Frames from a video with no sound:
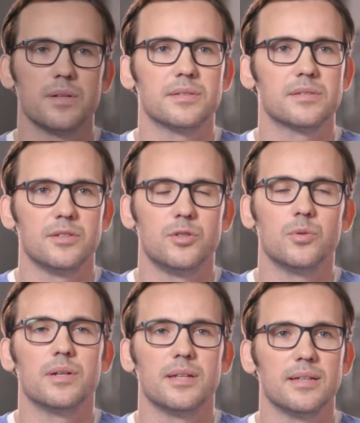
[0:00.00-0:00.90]
is to
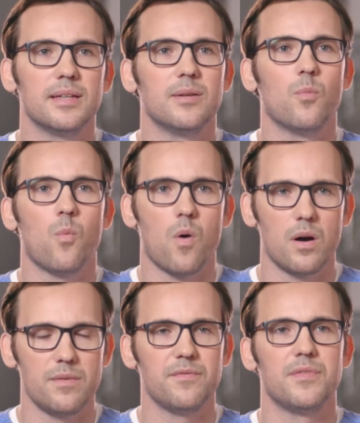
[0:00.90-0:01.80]
do it in one